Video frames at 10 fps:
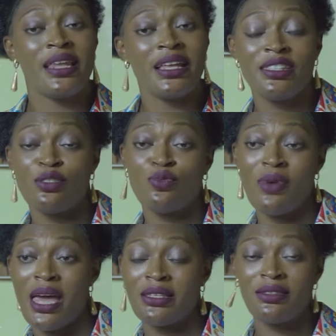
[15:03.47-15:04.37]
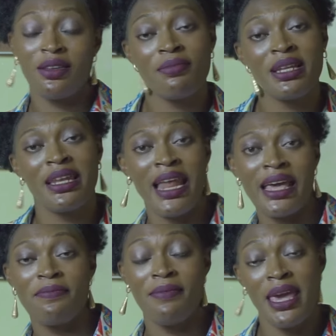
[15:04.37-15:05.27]
That is where somebody
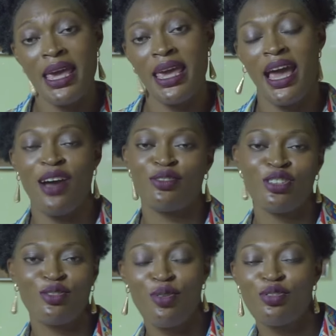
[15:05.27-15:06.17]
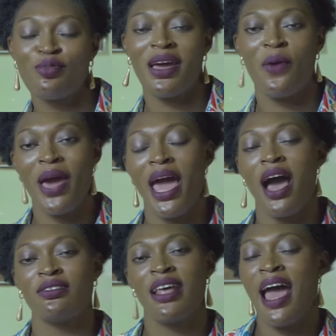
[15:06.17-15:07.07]
like me, I'll just go to my
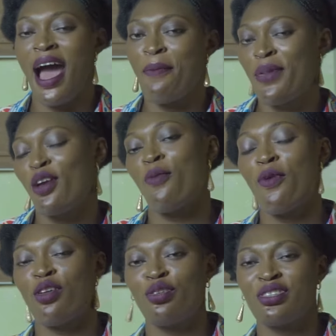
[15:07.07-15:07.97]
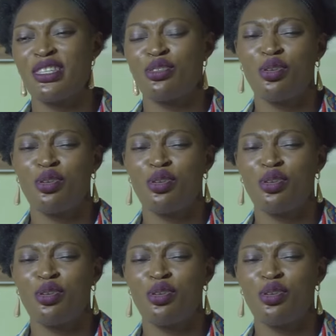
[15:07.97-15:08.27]
warehouse and pick up all those things.